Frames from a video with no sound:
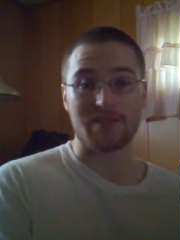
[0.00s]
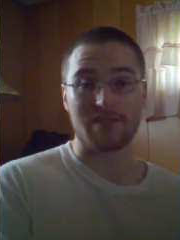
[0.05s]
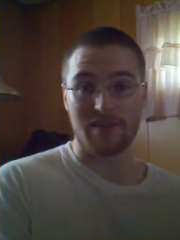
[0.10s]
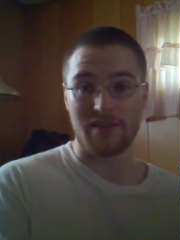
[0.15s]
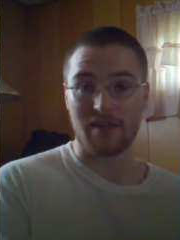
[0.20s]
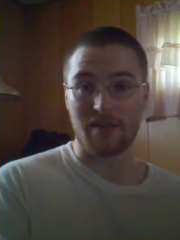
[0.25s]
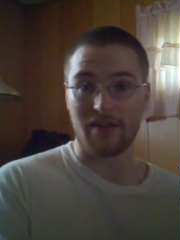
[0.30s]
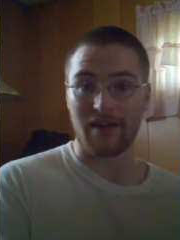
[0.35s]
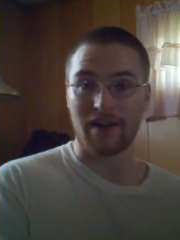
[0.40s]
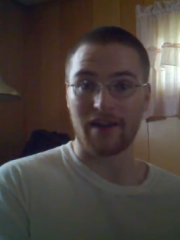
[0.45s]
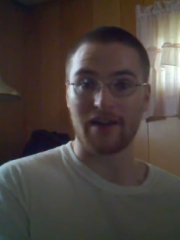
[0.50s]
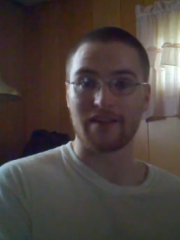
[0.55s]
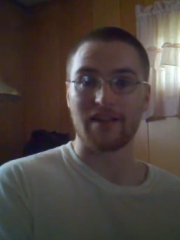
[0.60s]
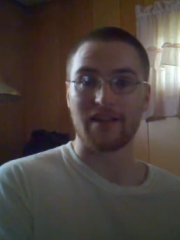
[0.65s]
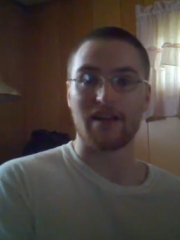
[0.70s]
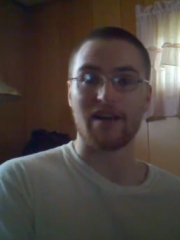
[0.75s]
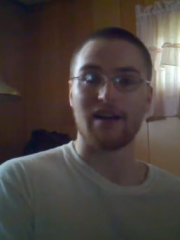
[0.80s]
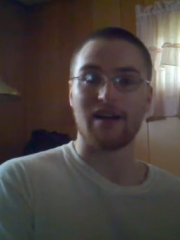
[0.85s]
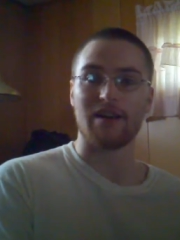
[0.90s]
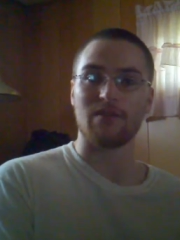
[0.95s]
There you go. I got
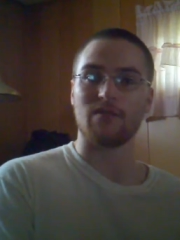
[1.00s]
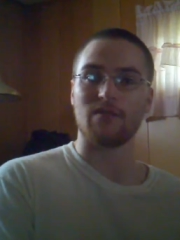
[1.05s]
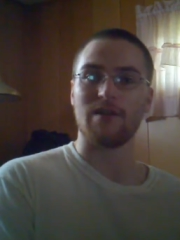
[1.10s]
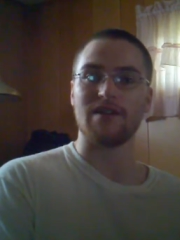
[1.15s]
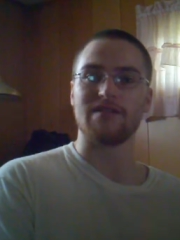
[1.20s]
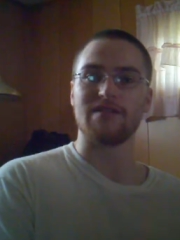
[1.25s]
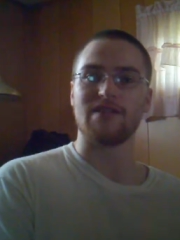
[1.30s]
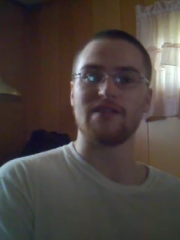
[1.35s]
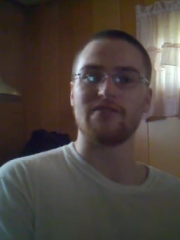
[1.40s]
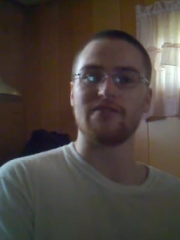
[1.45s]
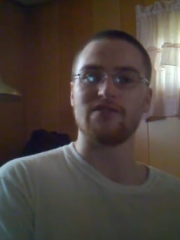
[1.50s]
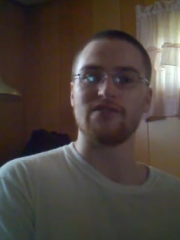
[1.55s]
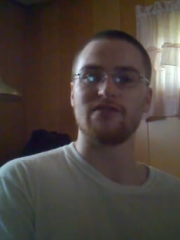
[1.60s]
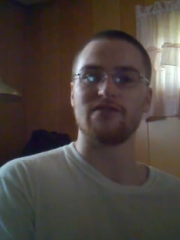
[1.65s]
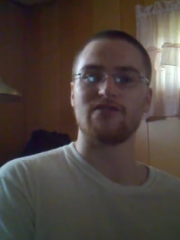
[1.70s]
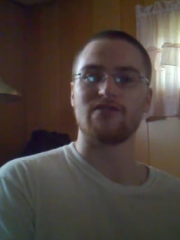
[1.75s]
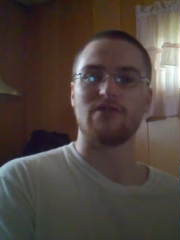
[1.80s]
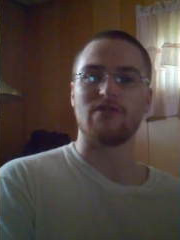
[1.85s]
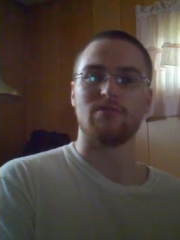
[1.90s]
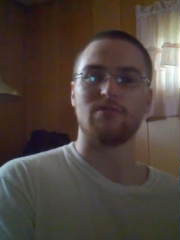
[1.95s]
that out of the way. Saves you
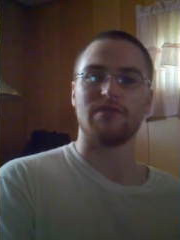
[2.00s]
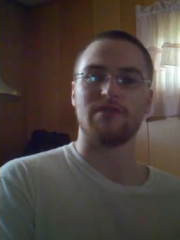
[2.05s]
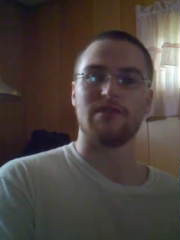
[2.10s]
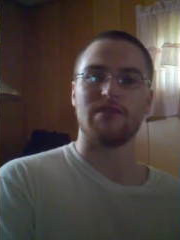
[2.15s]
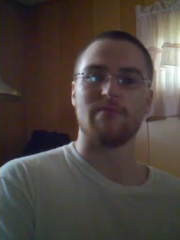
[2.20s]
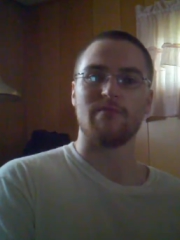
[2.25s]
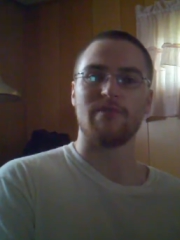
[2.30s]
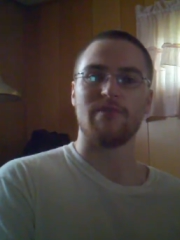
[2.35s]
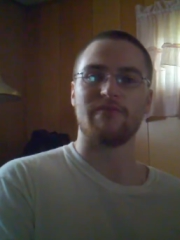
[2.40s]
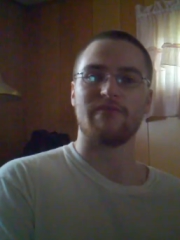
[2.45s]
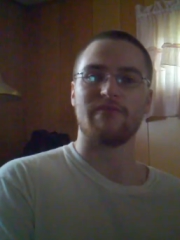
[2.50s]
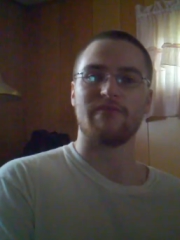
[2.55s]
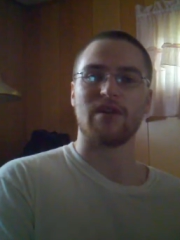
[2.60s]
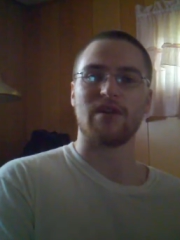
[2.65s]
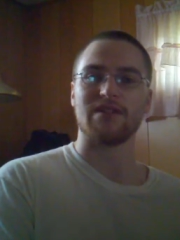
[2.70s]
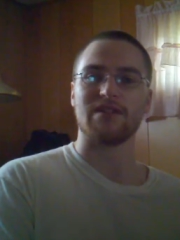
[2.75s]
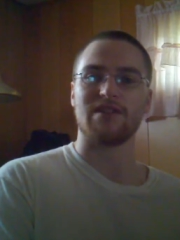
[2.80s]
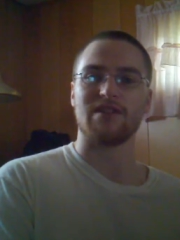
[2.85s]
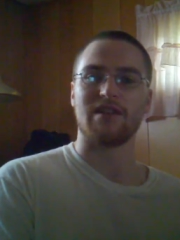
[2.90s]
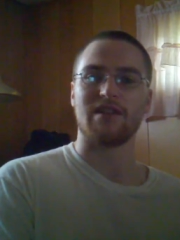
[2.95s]
trouble telling me I
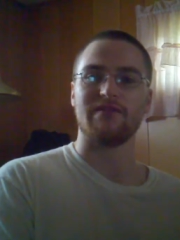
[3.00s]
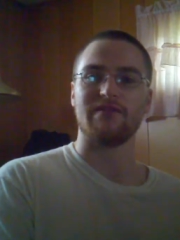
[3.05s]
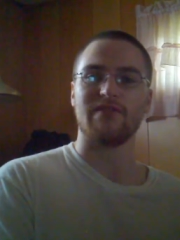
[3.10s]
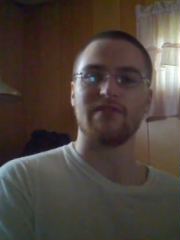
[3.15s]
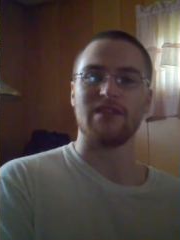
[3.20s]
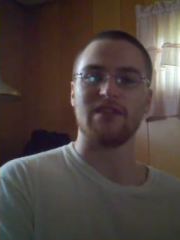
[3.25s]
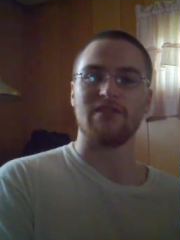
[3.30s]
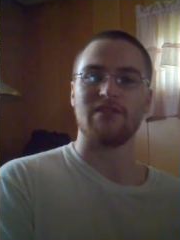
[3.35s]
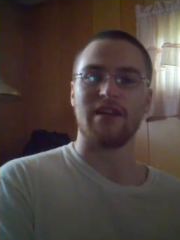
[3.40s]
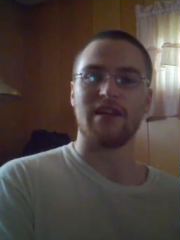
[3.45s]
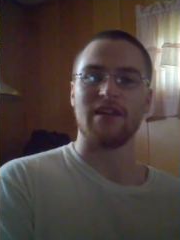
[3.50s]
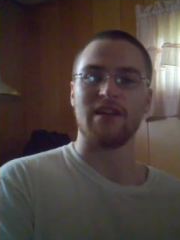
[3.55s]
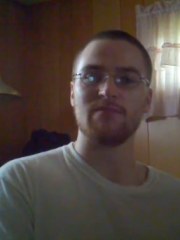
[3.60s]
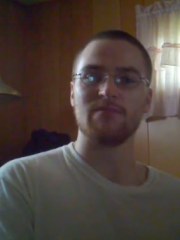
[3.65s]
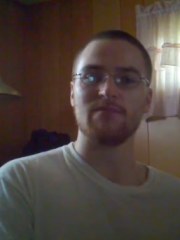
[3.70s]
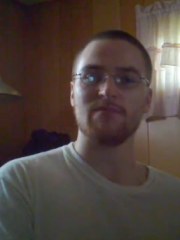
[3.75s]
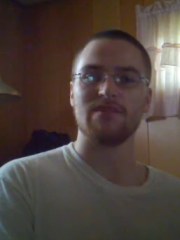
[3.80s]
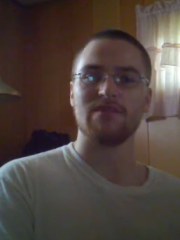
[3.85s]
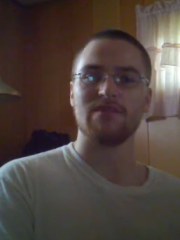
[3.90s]
fucking suck at video games.